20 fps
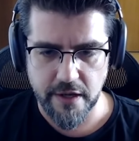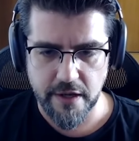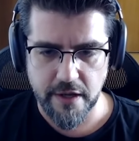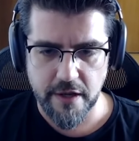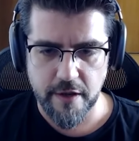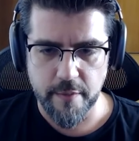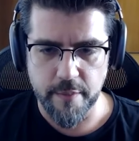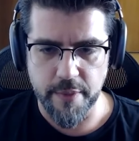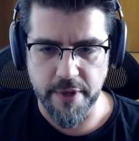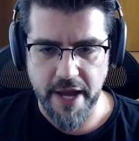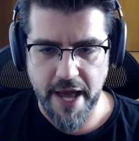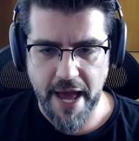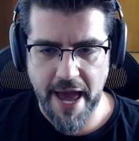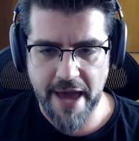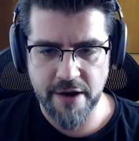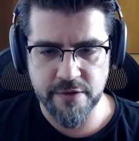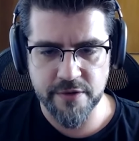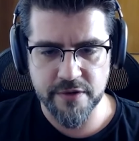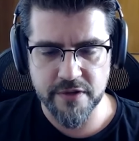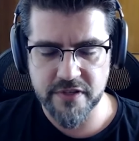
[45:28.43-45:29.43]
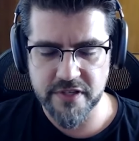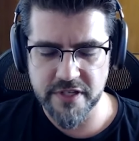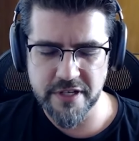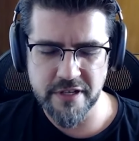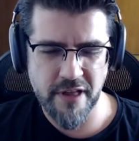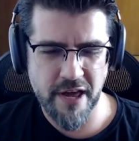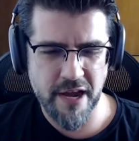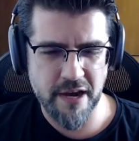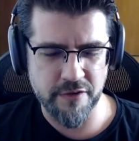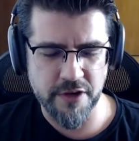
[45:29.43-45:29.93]
Mm-hmm. But I don't see
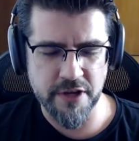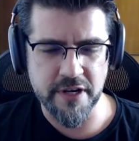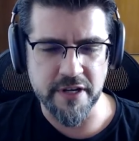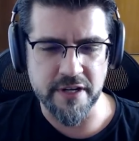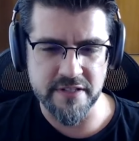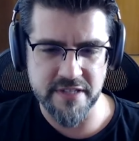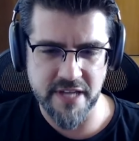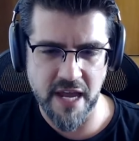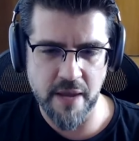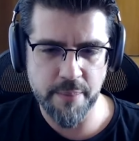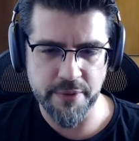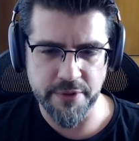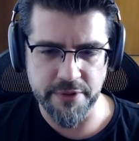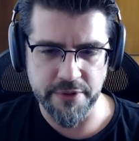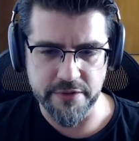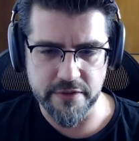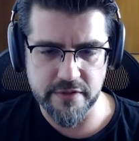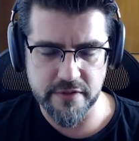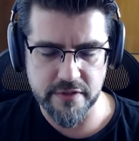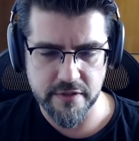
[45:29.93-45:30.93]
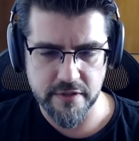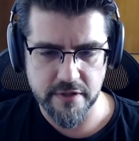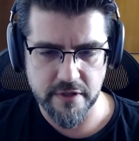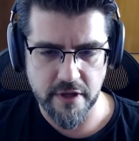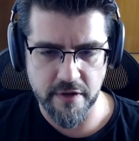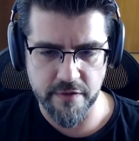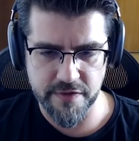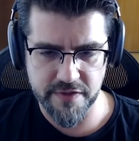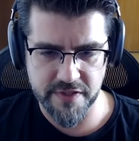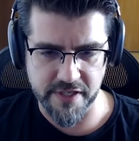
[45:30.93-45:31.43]
a lot of good examples
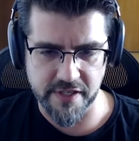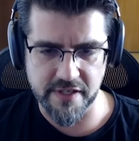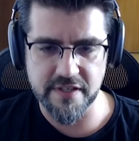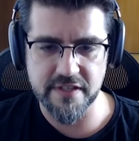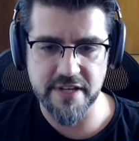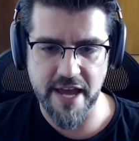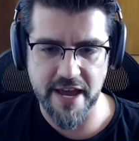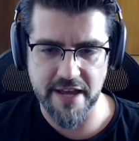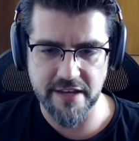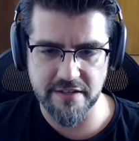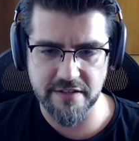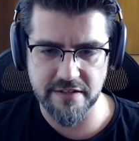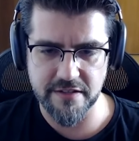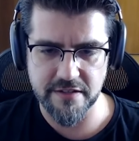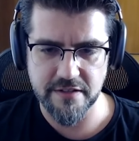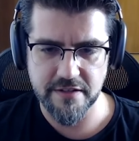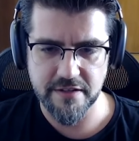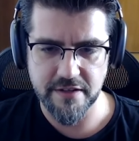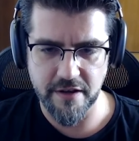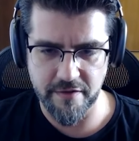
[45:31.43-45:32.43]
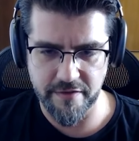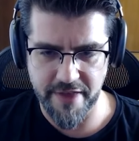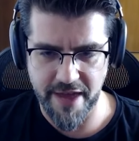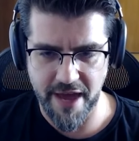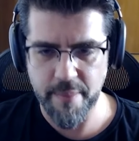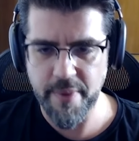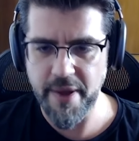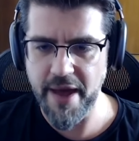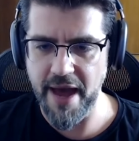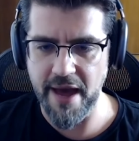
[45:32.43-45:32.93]
of success of
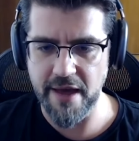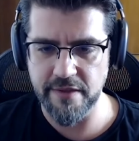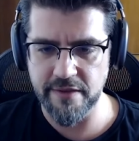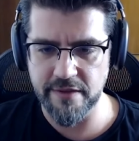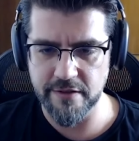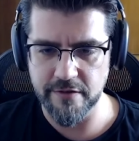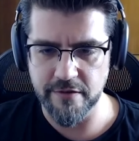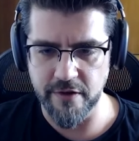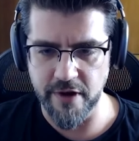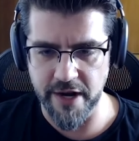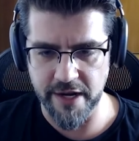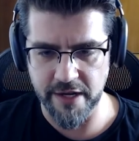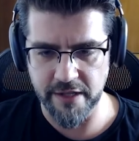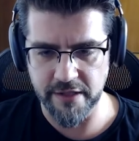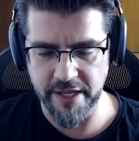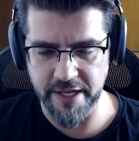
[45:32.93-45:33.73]
that path, right?